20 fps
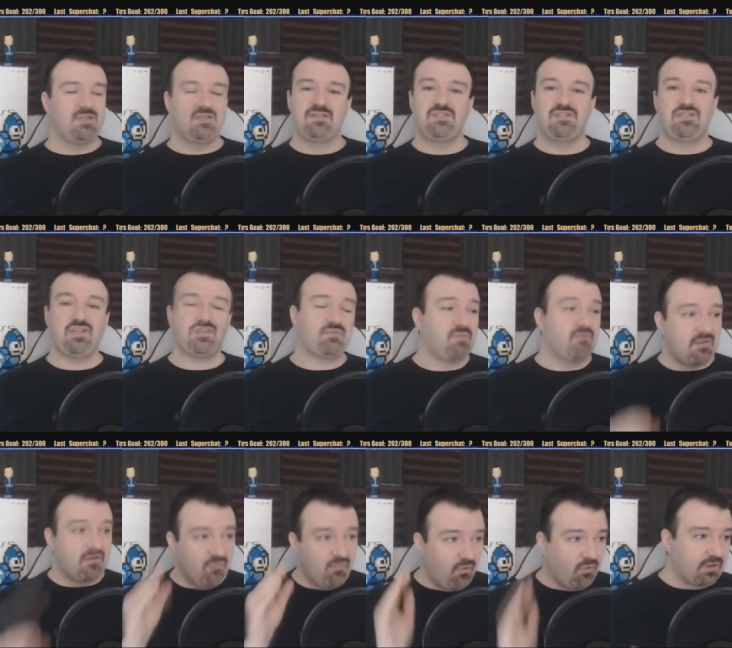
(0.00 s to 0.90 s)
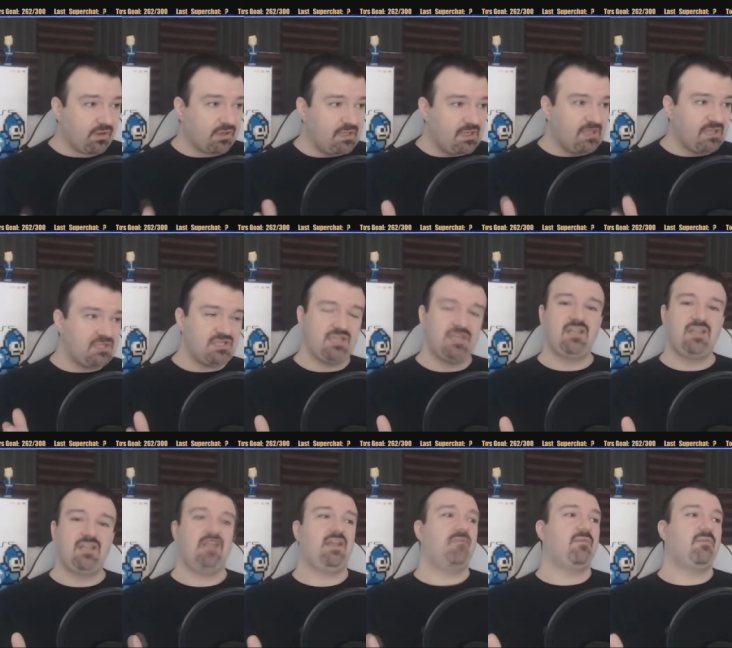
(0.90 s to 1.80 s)
Just my mortgage
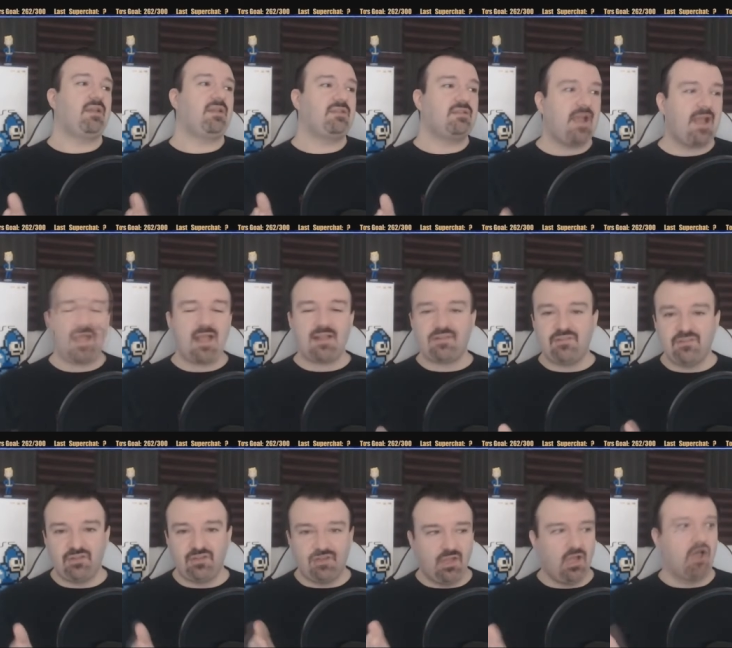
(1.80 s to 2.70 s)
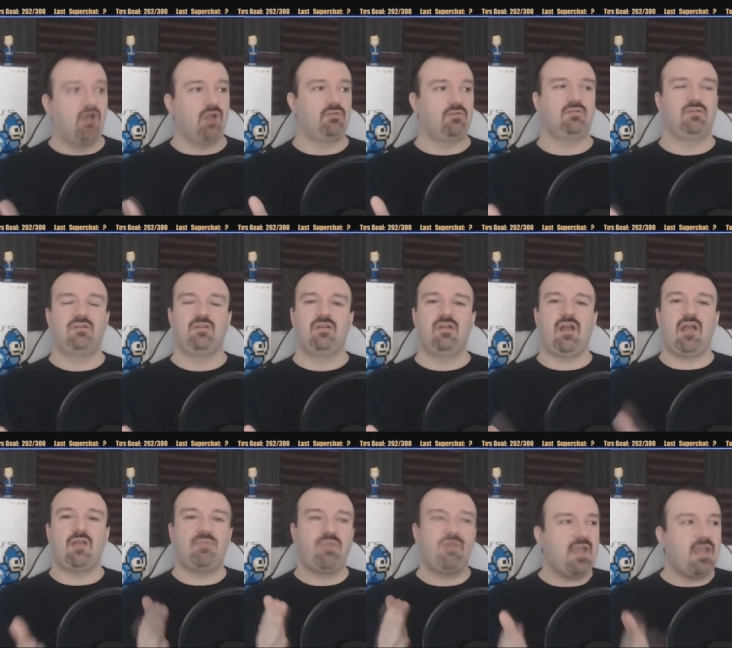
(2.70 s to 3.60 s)
and my taxes alone,
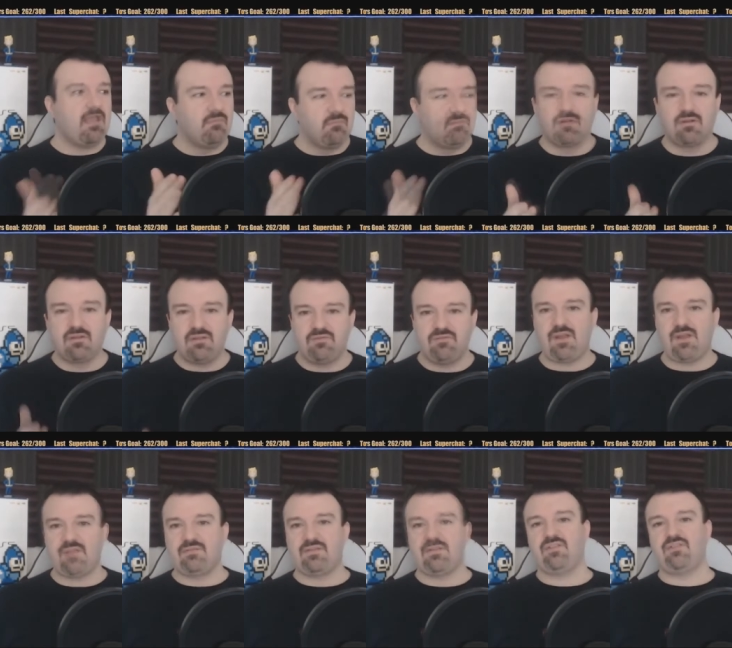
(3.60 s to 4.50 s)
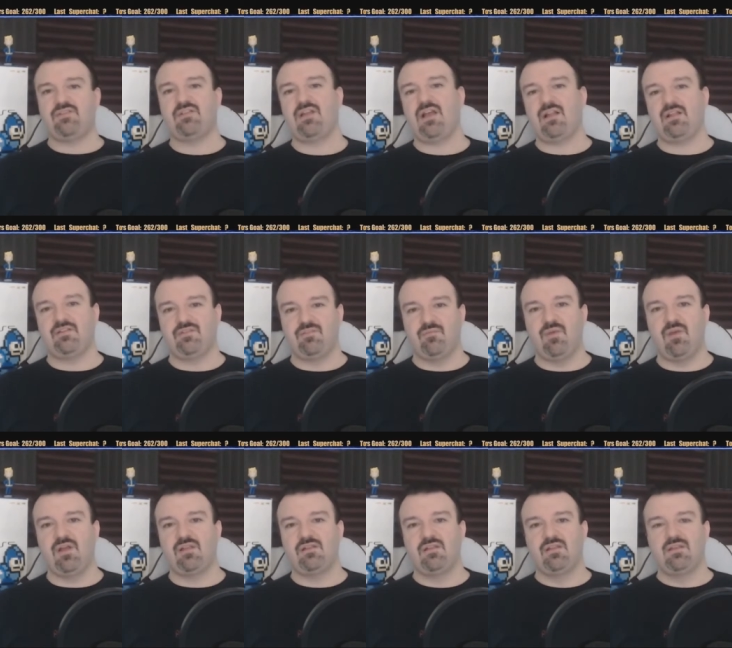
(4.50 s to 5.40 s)
I'm paying more than $5,000 a
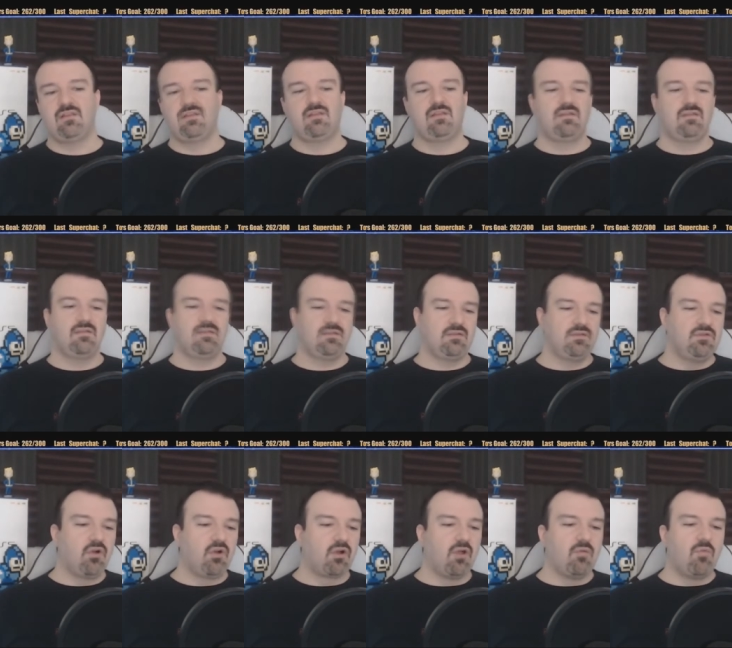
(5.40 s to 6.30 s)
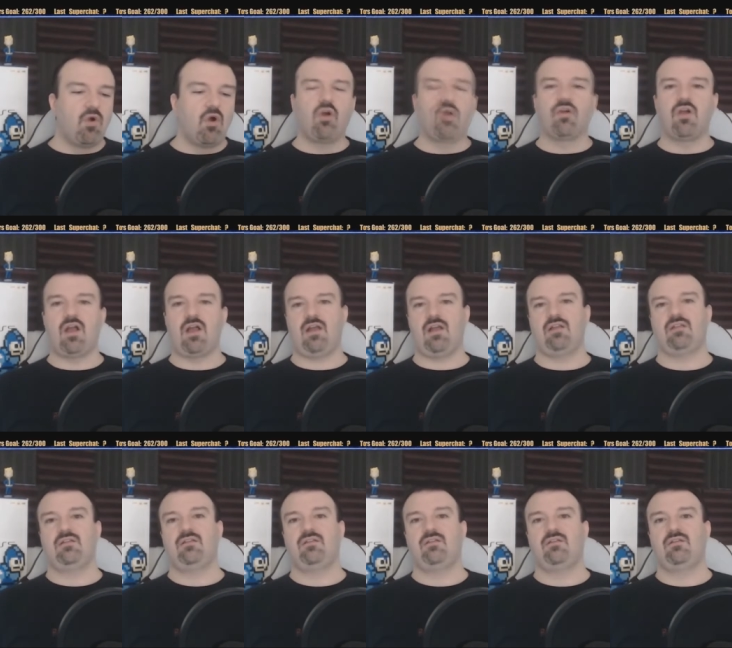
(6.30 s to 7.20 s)
month. You're a moron.
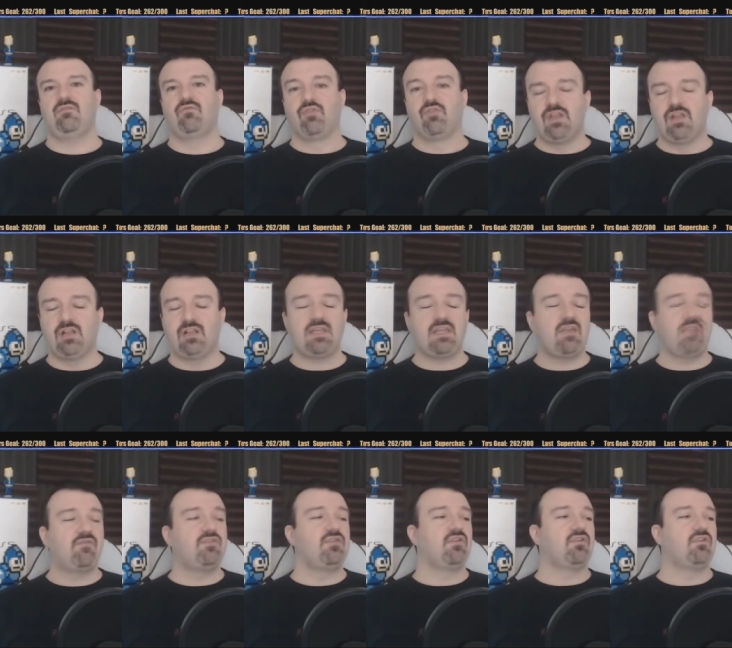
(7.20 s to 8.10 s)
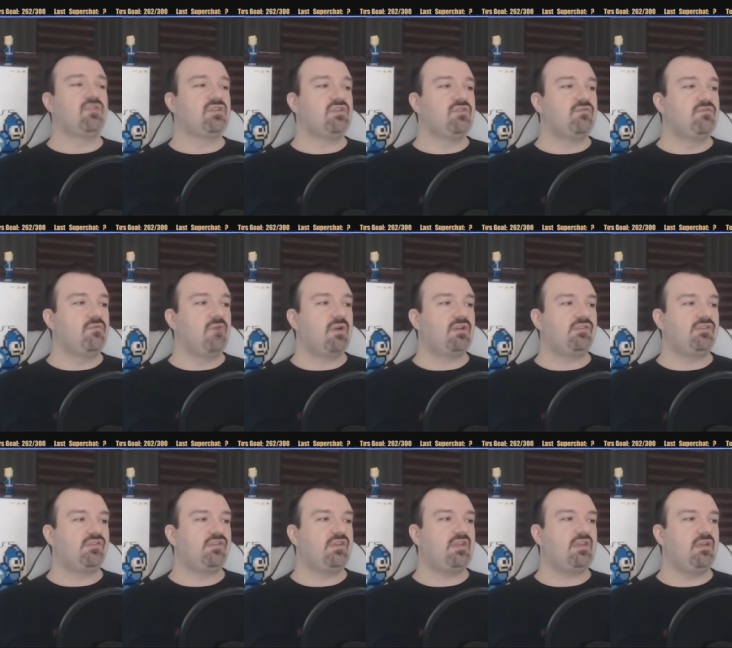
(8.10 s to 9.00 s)
Really. If you want to
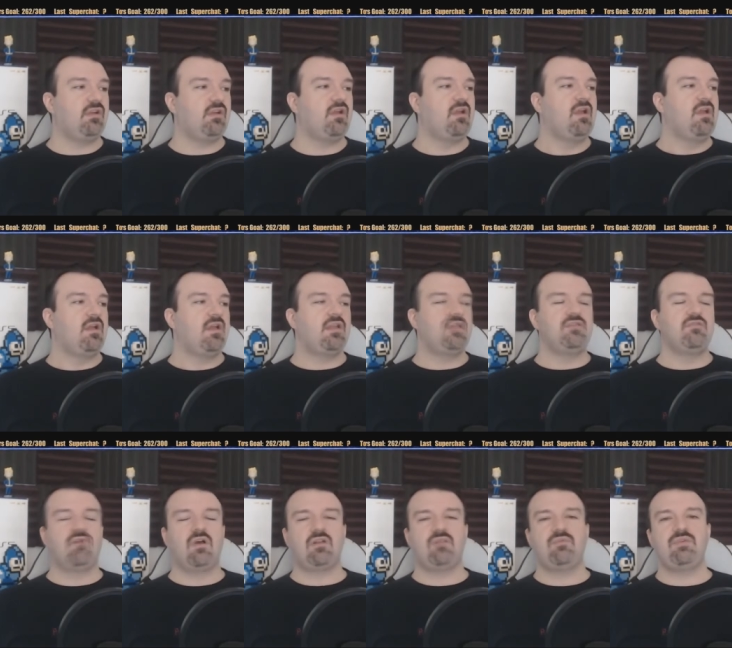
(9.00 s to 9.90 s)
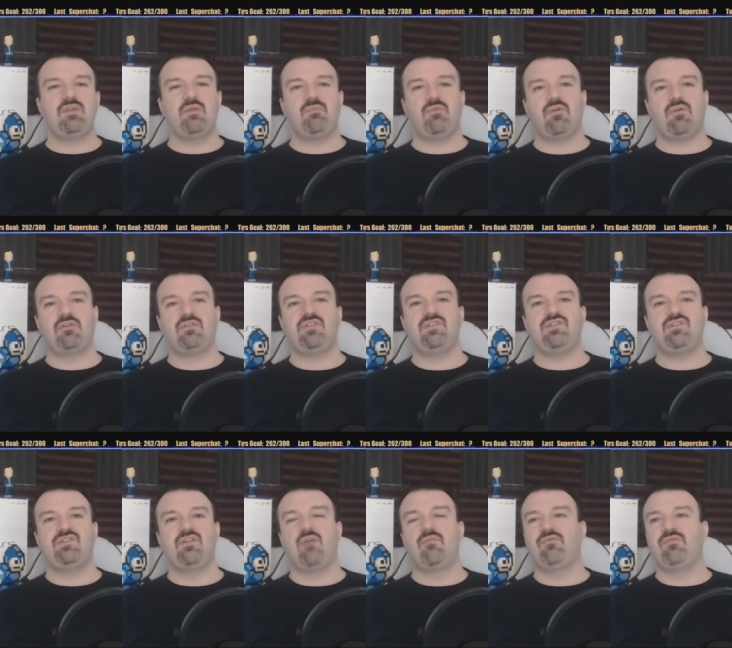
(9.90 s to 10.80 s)
sit here and you want to be a part of this
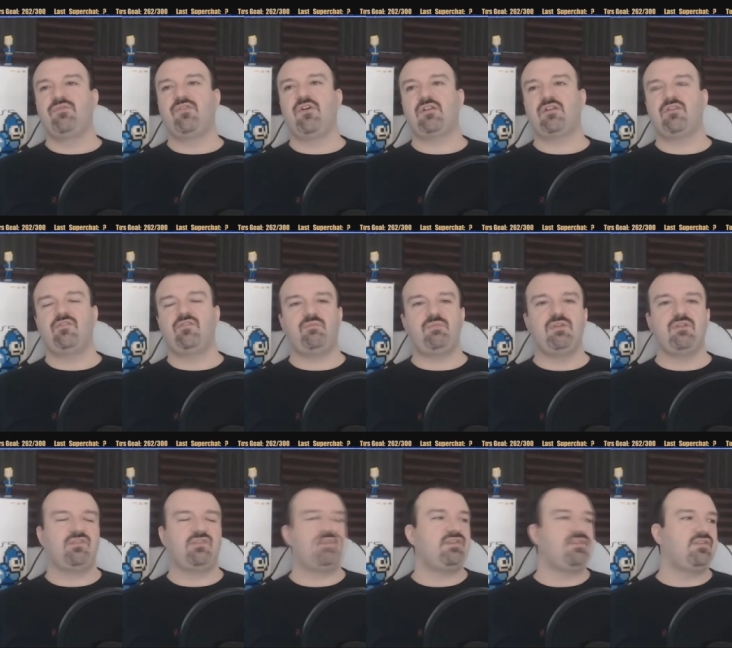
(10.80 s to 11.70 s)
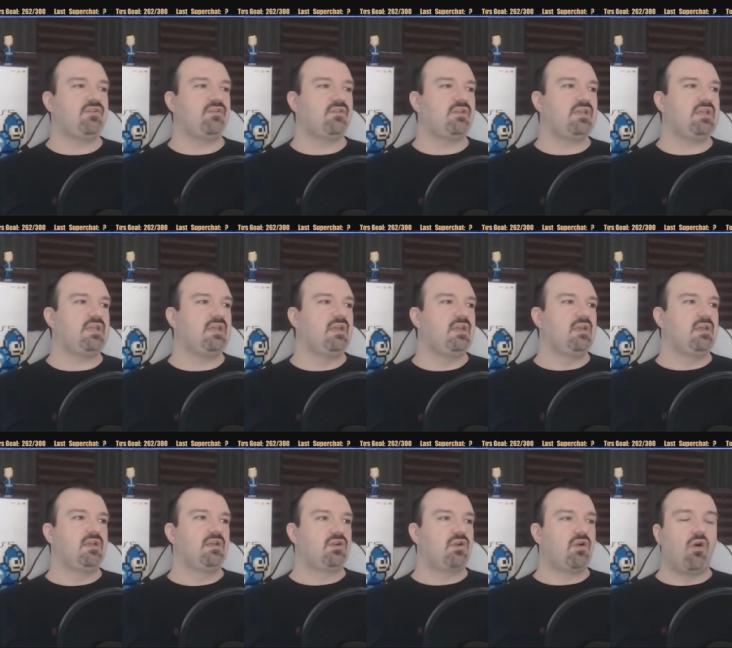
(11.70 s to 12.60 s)
dumb fuck conspiracy theory
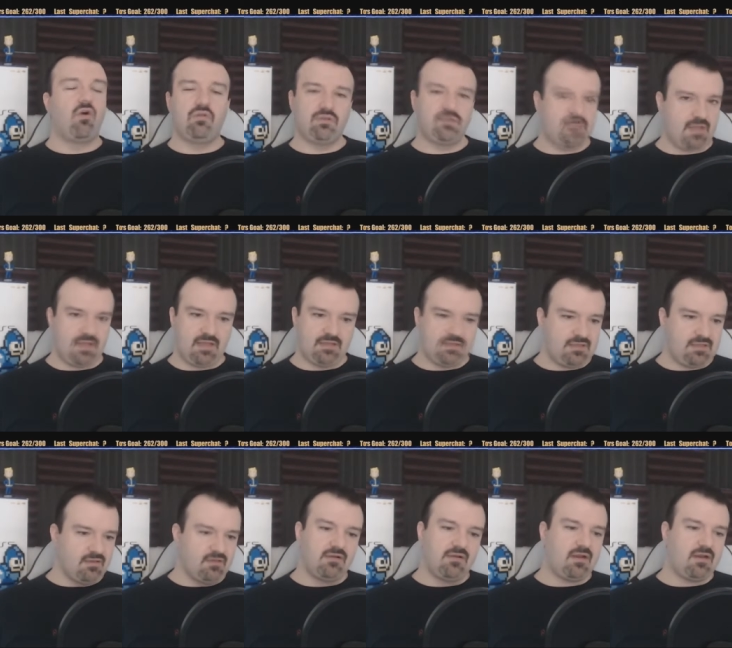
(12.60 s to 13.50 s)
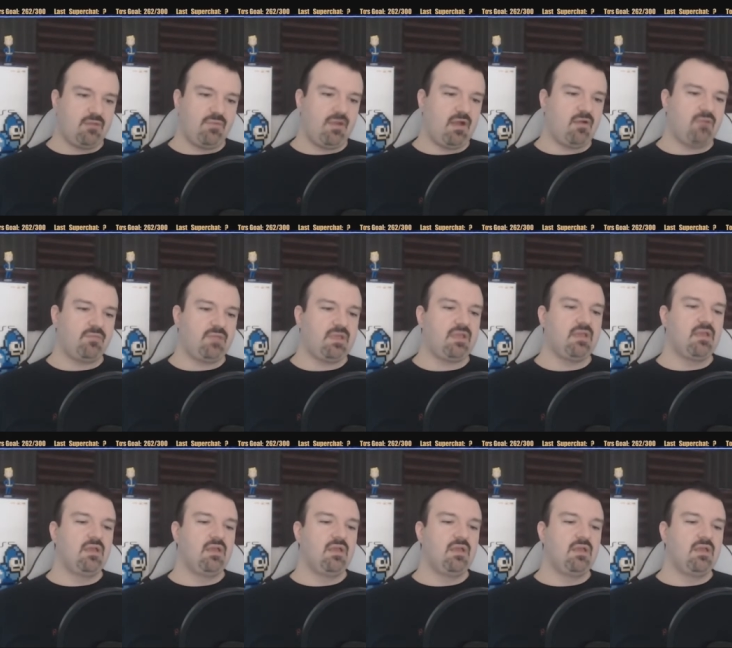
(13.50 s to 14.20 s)
cult on the internet about me,